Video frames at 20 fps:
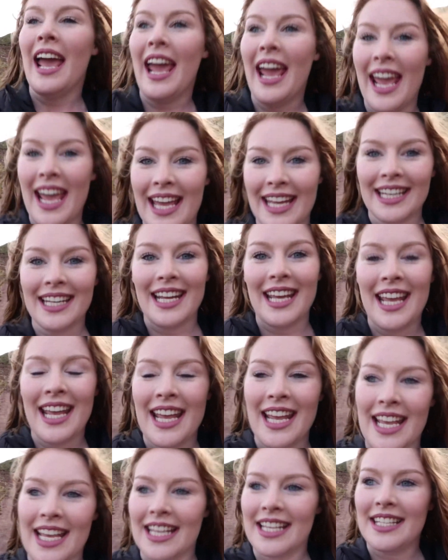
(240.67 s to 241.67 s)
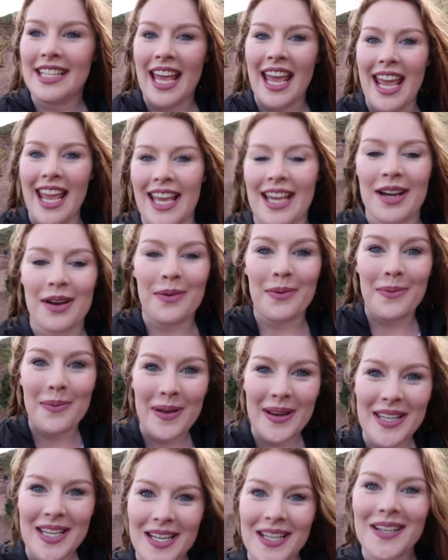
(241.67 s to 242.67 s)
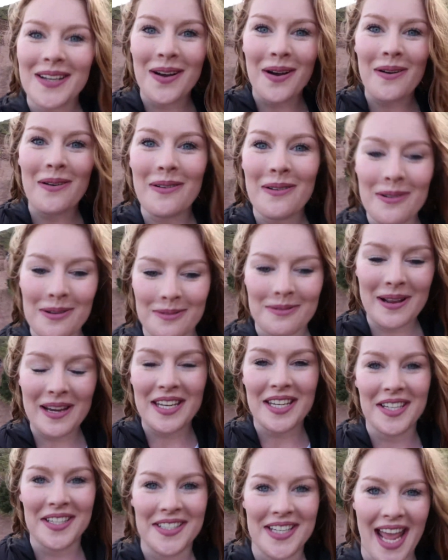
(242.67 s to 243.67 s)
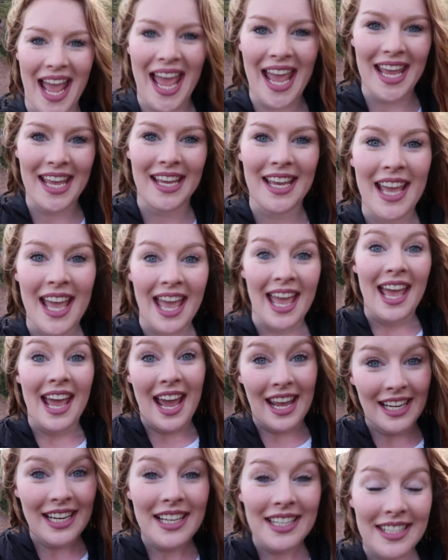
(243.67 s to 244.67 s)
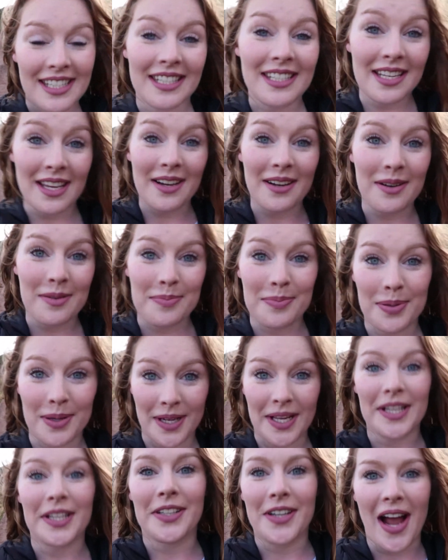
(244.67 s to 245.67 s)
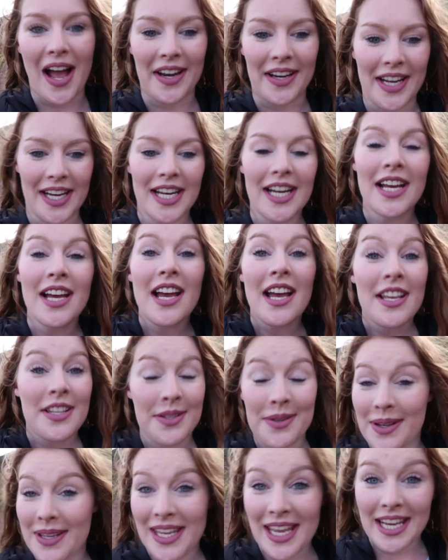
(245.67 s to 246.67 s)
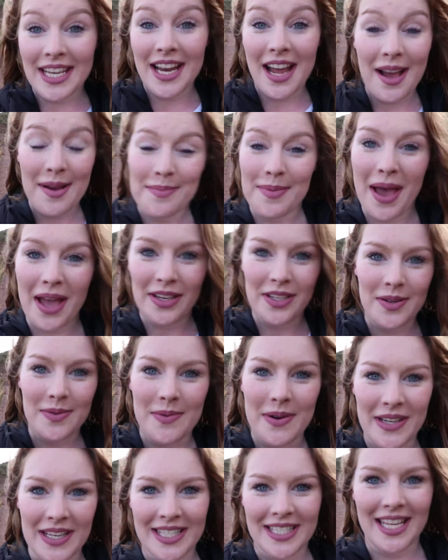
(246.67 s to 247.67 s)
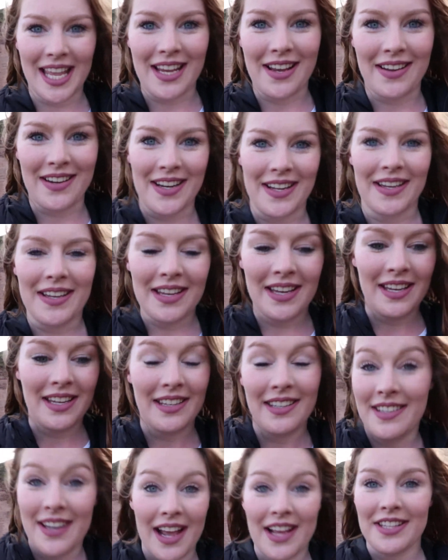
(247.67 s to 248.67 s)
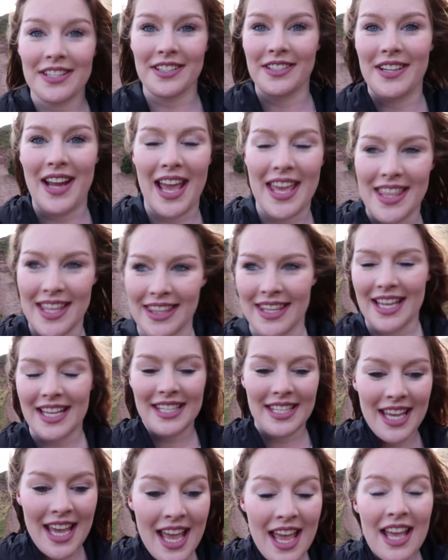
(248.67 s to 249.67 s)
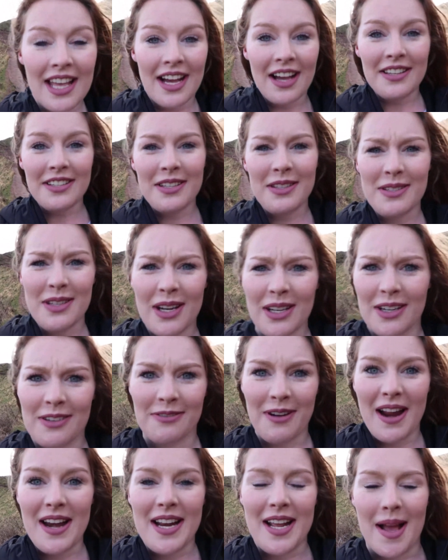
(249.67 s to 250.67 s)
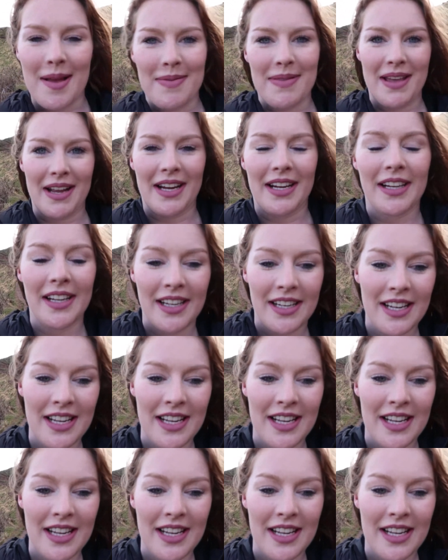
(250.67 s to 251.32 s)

And it is a windy, cold winter day, and it is still pretty crowded. So I cannot imagine what it's like on a nicer day than this. It also started raining out there,